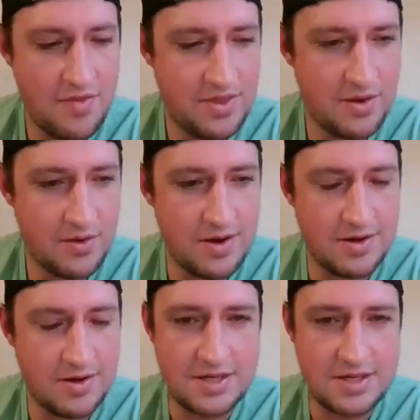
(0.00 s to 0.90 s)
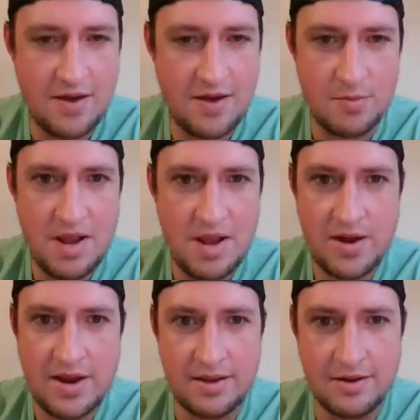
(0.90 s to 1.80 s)
that they were going to discover a
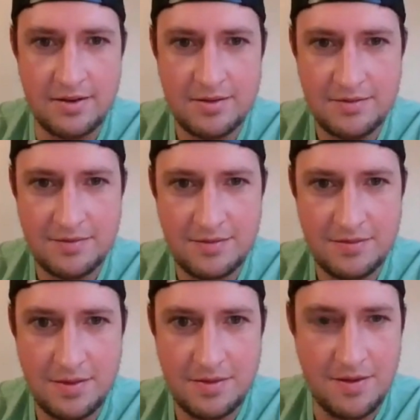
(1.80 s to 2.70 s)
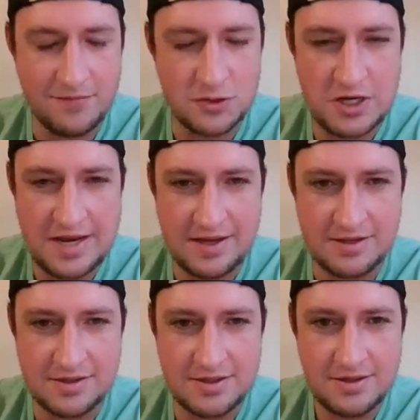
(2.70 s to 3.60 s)
myriad of
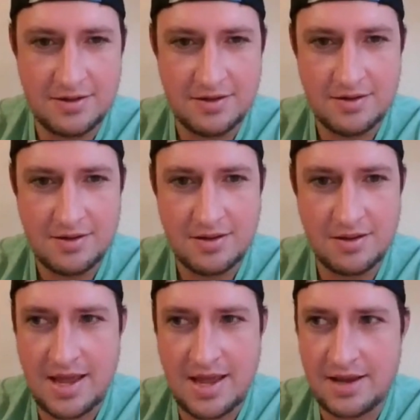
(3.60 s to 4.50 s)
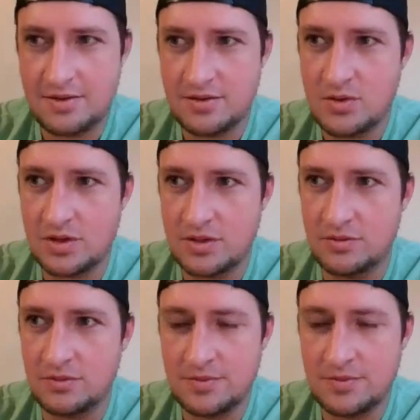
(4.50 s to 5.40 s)
genes that you
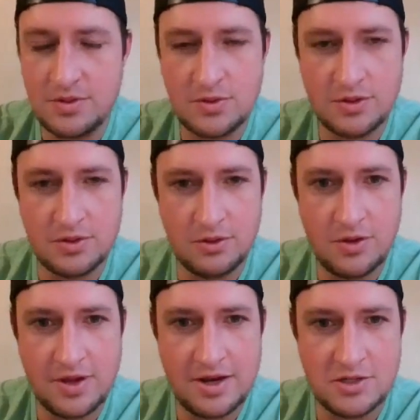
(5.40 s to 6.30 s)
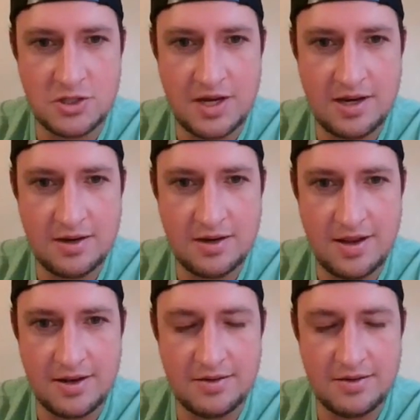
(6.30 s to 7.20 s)
could look at a gene
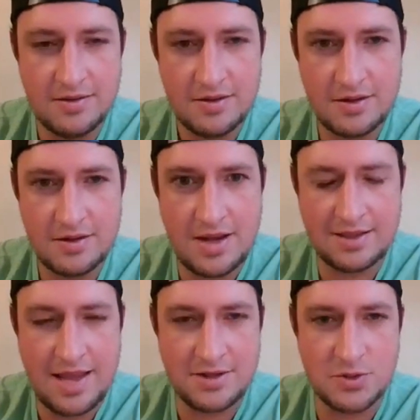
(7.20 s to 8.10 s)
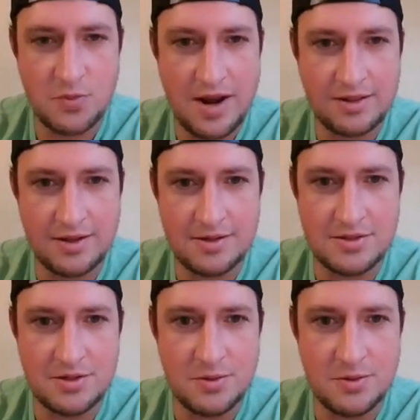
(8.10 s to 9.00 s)
and connect that directly
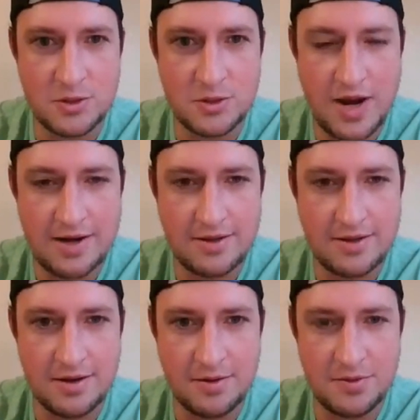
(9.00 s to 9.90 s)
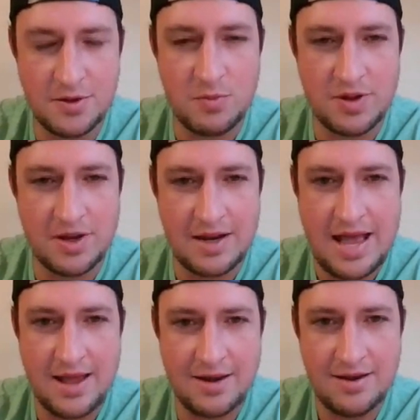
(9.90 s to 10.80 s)
to a trait that a human being
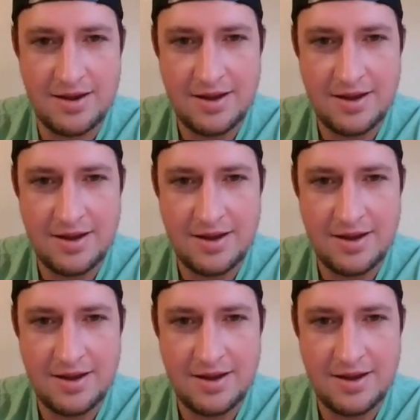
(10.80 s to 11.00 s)
had.